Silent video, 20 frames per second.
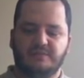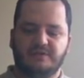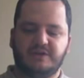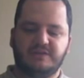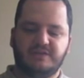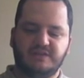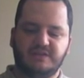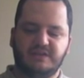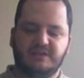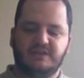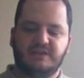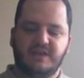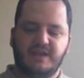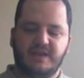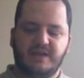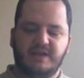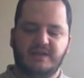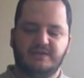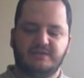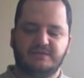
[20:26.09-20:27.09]
I think in the
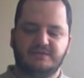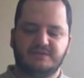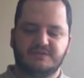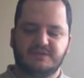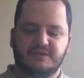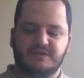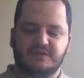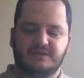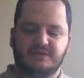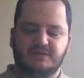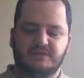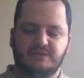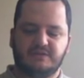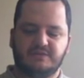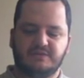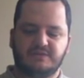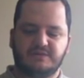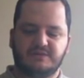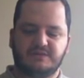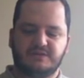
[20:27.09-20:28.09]
end
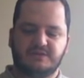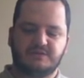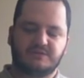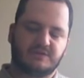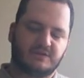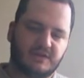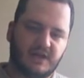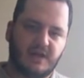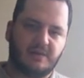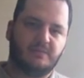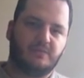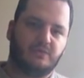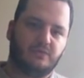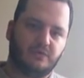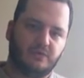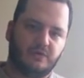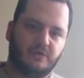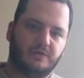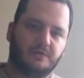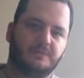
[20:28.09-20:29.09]
there's a lot
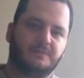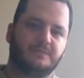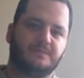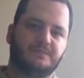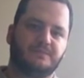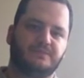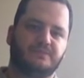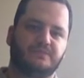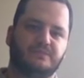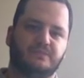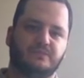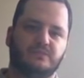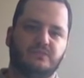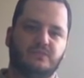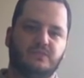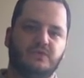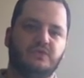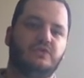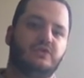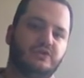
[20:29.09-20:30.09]
more
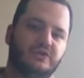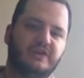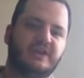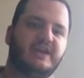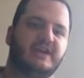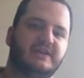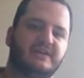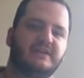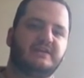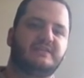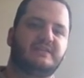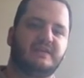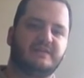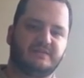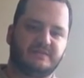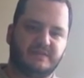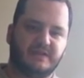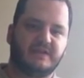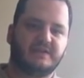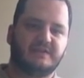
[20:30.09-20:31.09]
good in it
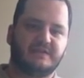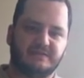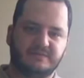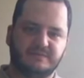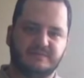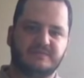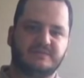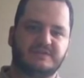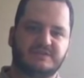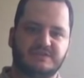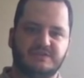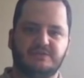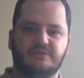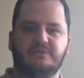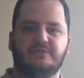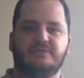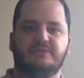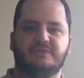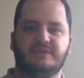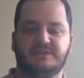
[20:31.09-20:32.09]

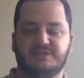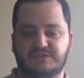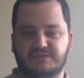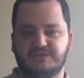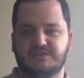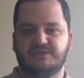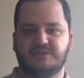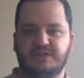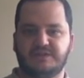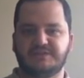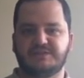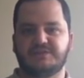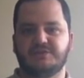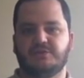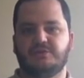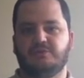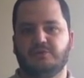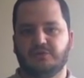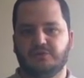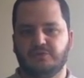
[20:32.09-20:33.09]
that's
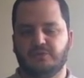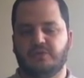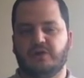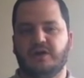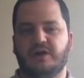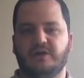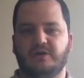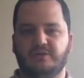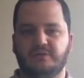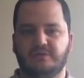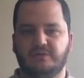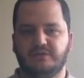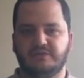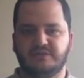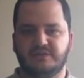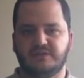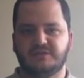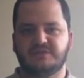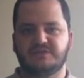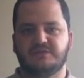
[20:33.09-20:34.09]
still worthwhile
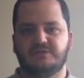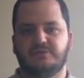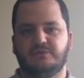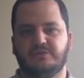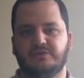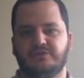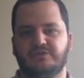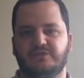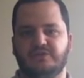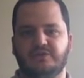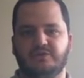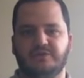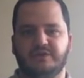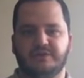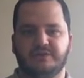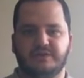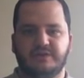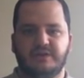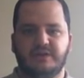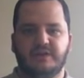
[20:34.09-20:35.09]
and still worth
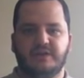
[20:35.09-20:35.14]
viewing.